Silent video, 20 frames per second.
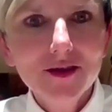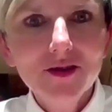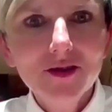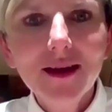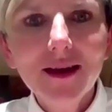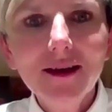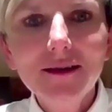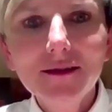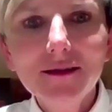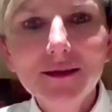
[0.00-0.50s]
So
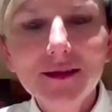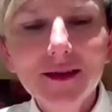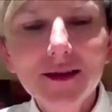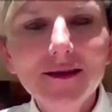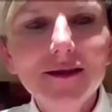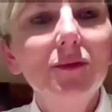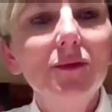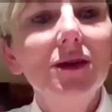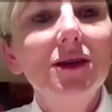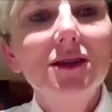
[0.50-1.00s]
that
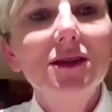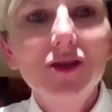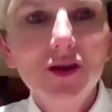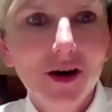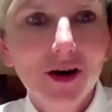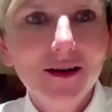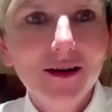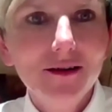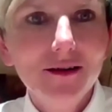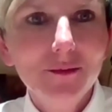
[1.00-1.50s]
gets them
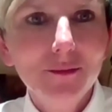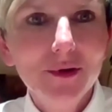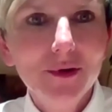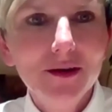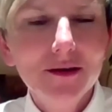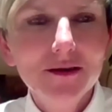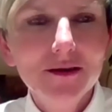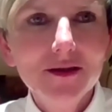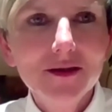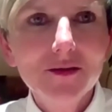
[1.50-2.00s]
excited
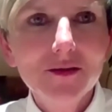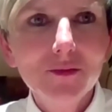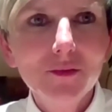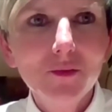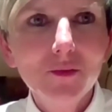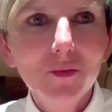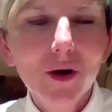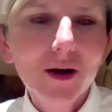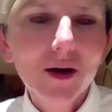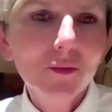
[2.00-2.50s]

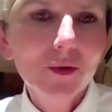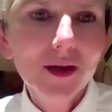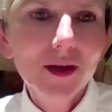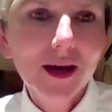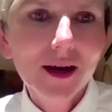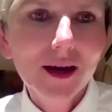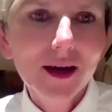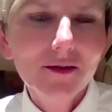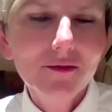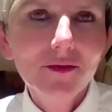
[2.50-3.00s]
because one, we
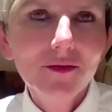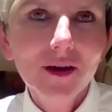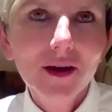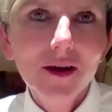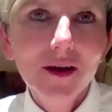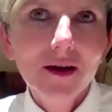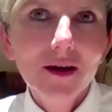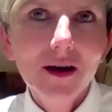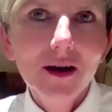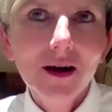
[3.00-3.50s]
have
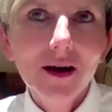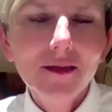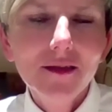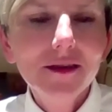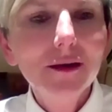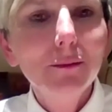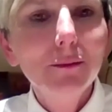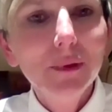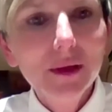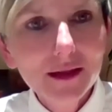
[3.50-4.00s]

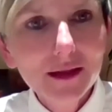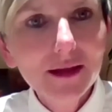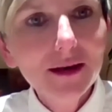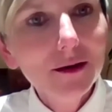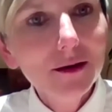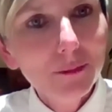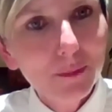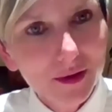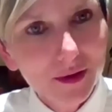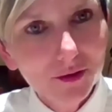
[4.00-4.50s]
the
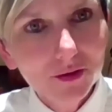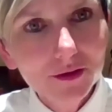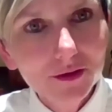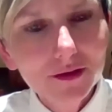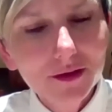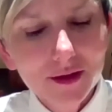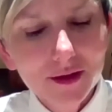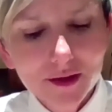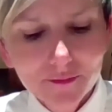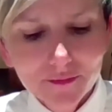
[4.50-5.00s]
ability to
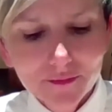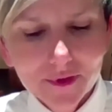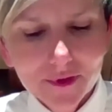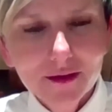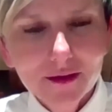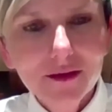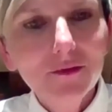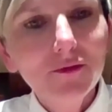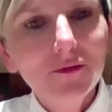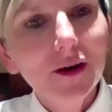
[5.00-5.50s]
build,
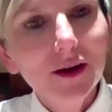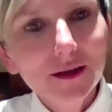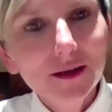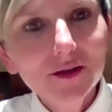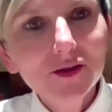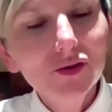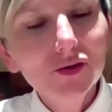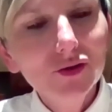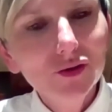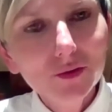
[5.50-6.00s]
the
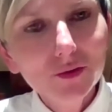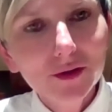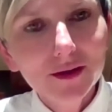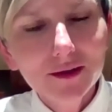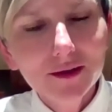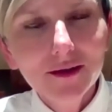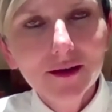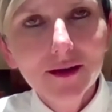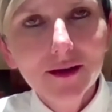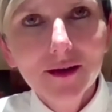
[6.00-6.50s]
funding to do
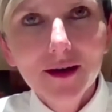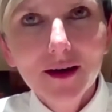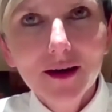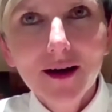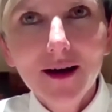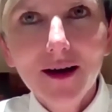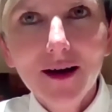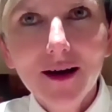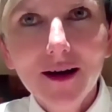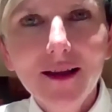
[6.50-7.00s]
it,
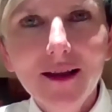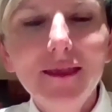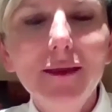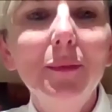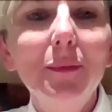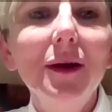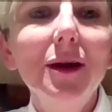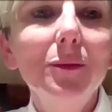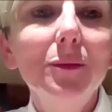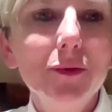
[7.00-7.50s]
and
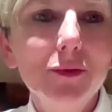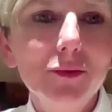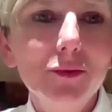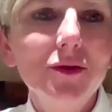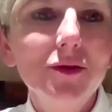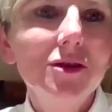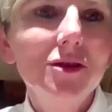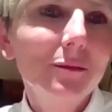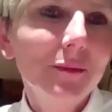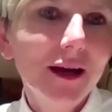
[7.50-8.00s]
the
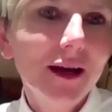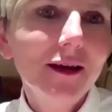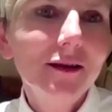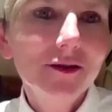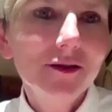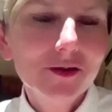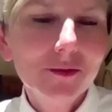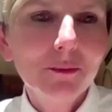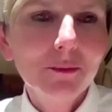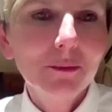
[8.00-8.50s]
people
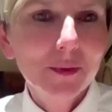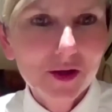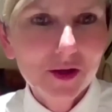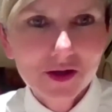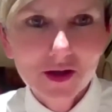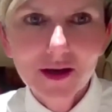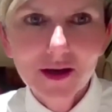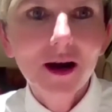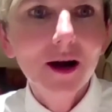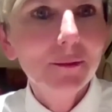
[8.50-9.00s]

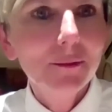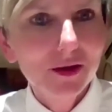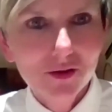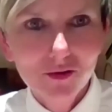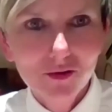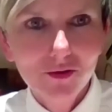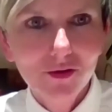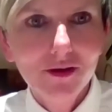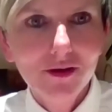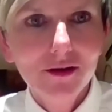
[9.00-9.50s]
to come
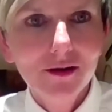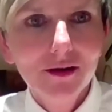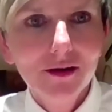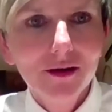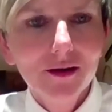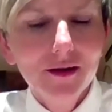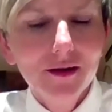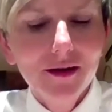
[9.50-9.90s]
and do it.